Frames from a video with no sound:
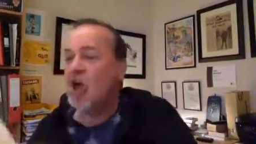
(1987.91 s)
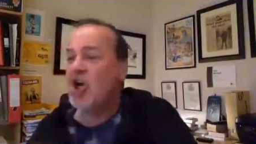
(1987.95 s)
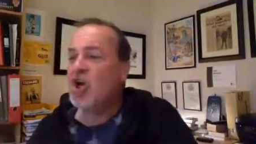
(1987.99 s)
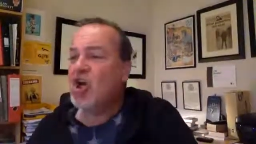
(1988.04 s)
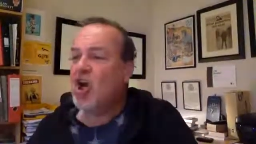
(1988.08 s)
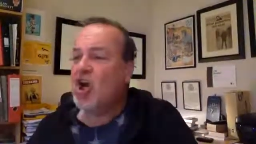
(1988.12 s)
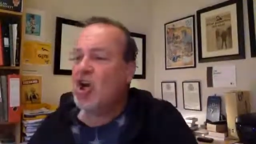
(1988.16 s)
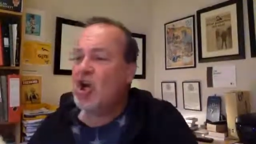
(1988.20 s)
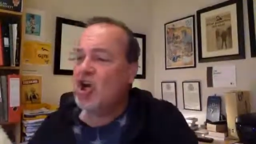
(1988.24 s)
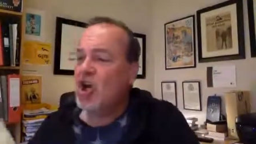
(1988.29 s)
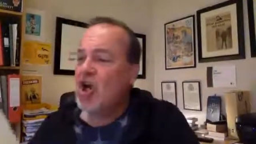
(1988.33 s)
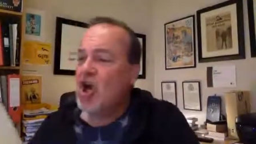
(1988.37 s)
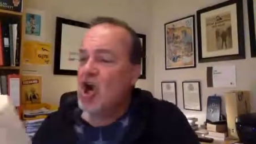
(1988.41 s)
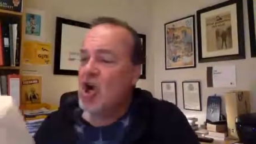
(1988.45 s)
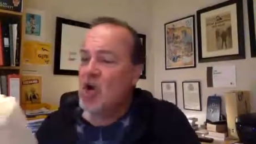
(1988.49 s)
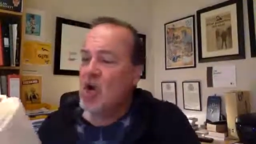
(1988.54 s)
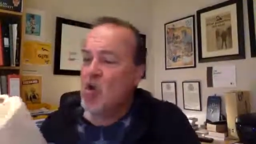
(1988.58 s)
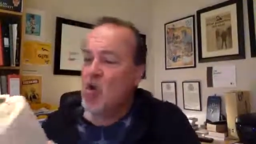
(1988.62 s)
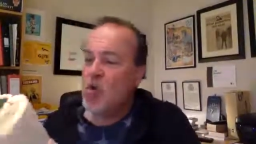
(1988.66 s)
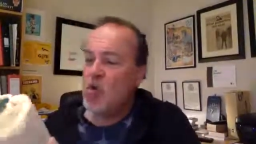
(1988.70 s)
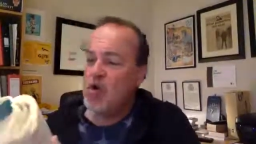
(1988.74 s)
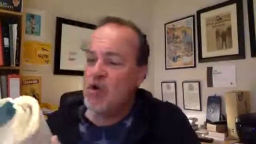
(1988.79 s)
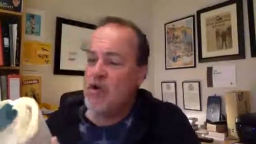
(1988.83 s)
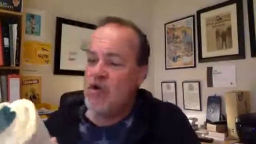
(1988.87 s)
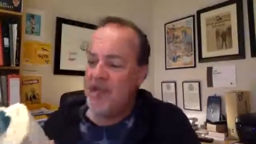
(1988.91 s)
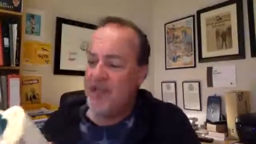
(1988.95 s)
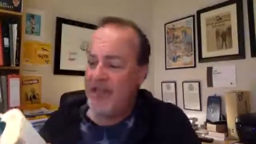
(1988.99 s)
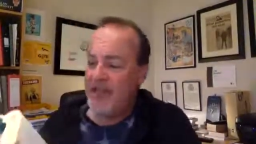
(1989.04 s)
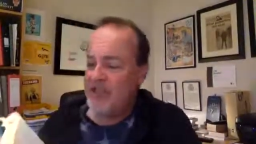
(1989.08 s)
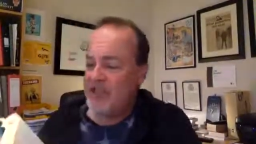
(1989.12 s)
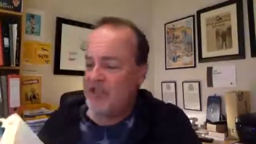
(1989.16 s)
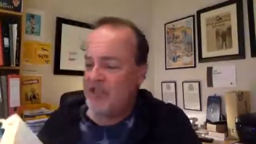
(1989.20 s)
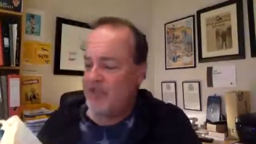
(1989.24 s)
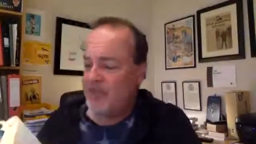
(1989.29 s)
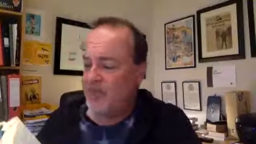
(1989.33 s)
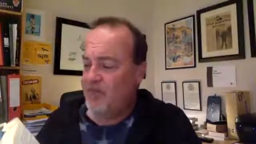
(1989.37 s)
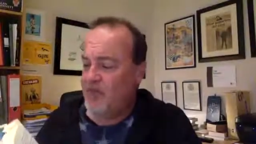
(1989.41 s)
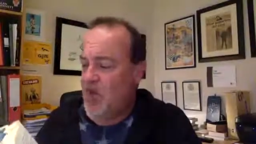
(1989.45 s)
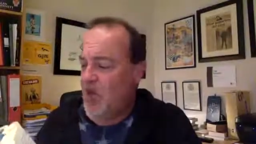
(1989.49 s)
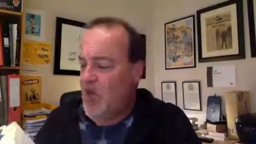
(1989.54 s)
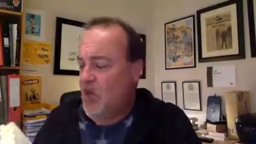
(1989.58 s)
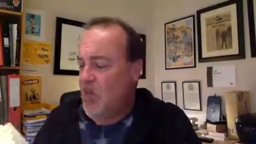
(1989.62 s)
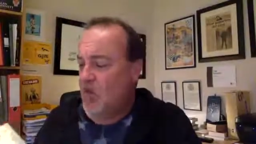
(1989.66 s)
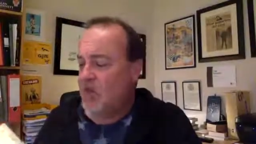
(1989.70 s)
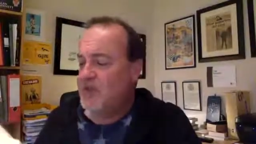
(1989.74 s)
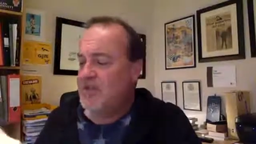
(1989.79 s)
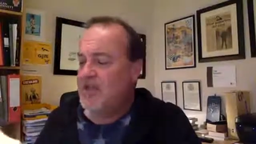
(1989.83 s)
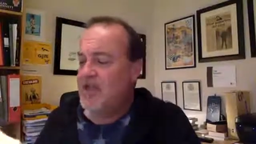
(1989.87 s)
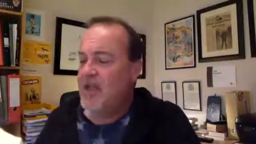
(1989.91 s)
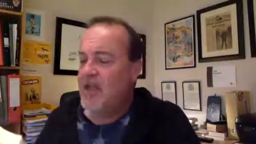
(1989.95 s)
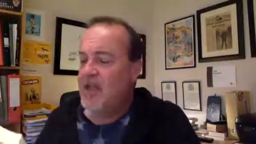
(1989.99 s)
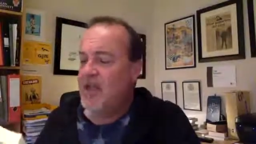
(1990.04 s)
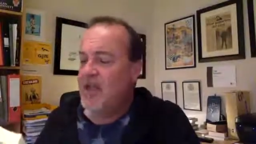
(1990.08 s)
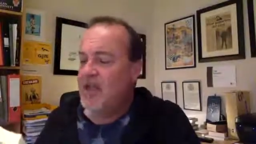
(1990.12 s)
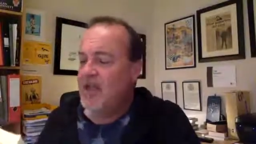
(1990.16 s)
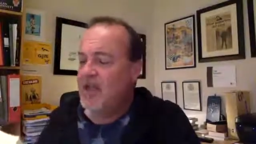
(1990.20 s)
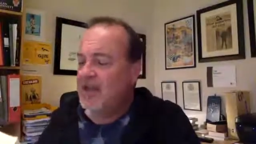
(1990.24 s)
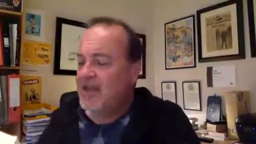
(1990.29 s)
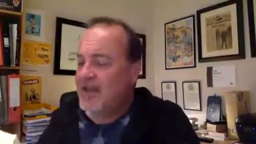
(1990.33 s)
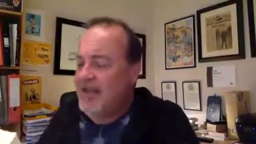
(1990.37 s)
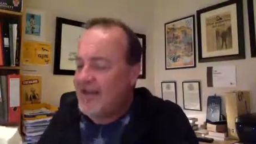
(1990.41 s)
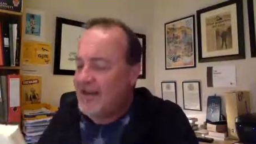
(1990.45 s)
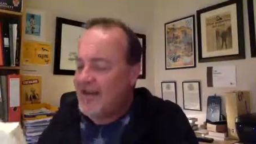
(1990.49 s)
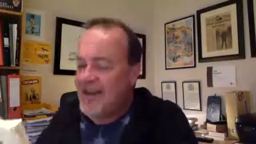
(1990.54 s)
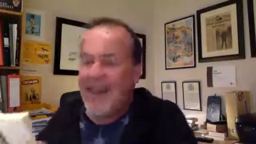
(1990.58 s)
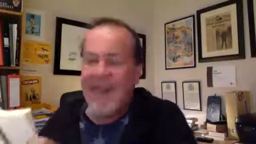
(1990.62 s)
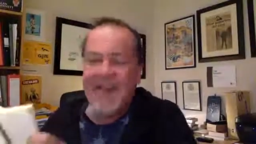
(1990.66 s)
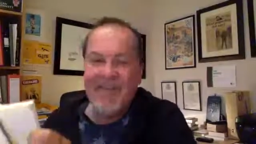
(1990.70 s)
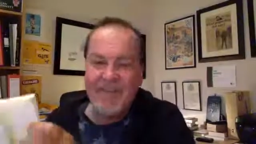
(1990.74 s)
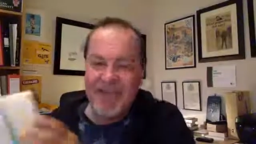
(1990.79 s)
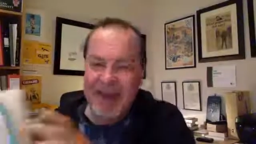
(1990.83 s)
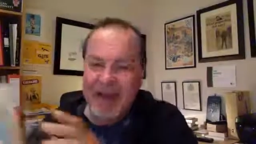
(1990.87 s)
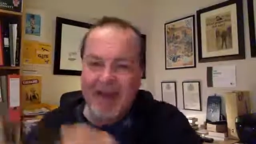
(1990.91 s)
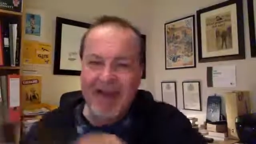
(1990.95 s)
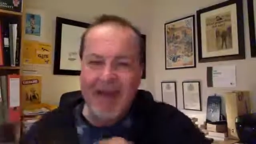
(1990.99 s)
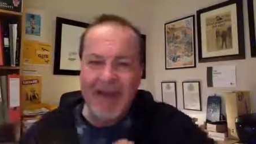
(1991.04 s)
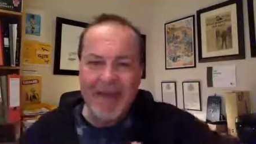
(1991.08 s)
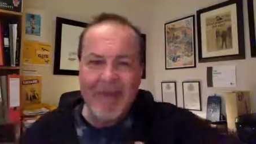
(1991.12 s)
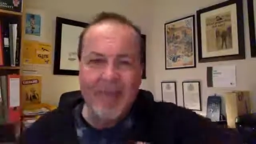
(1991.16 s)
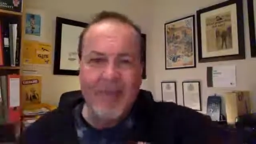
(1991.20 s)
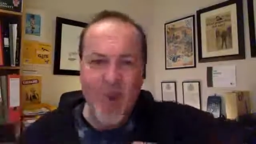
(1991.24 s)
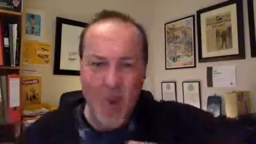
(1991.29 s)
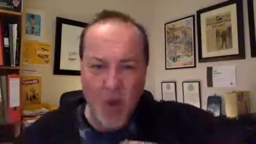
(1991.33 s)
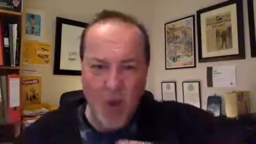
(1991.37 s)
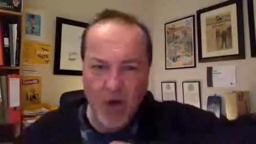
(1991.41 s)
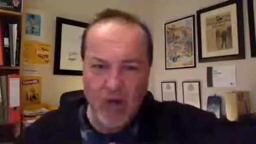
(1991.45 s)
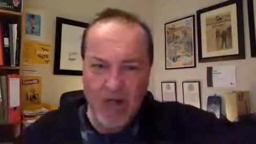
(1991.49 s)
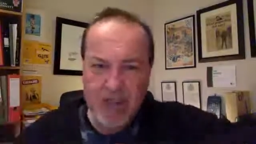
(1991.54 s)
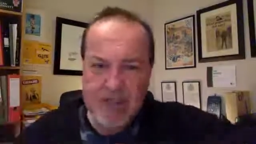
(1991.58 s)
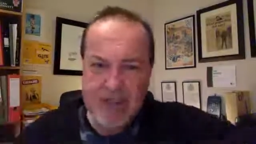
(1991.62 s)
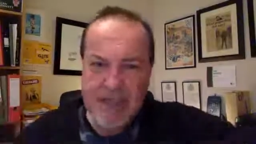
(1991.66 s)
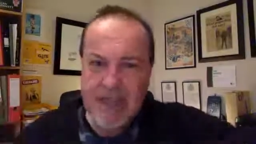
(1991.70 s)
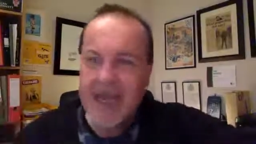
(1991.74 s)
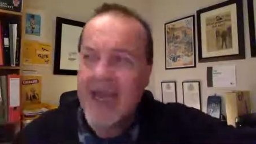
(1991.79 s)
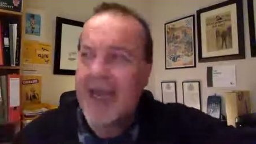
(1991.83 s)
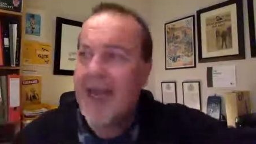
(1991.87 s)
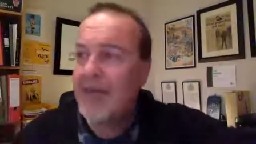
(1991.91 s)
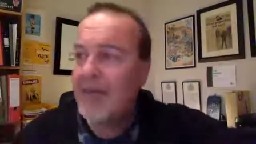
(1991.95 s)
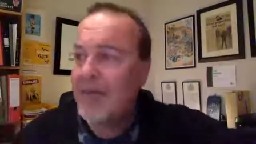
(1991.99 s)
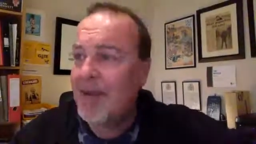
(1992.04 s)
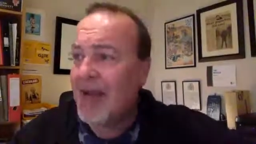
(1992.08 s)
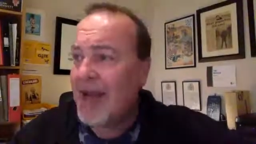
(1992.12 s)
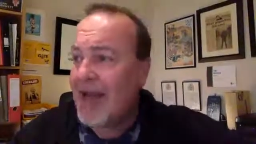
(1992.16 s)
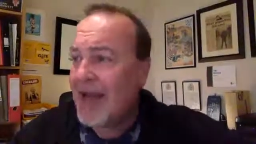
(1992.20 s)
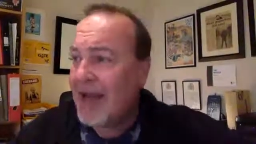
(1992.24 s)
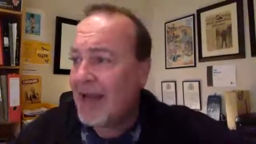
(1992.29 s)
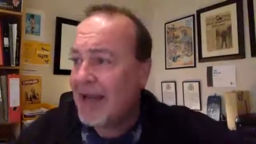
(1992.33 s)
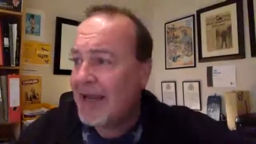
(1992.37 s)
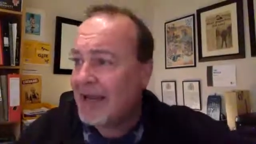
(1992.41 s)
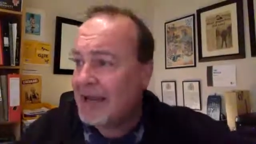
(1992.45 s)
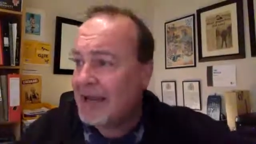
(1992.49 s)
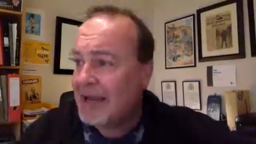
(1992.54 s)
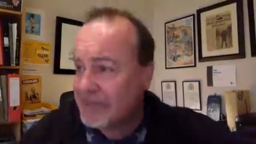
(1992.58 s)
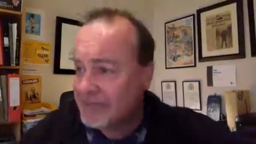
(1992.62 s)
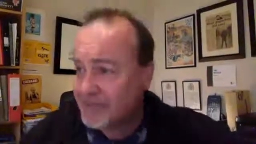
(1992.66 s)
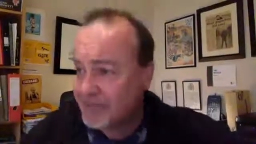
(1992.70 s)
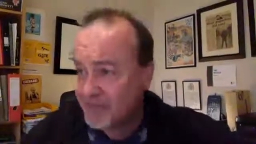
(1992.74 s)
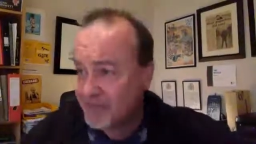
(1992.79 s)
Colour coordination was clearly very important in Balahi.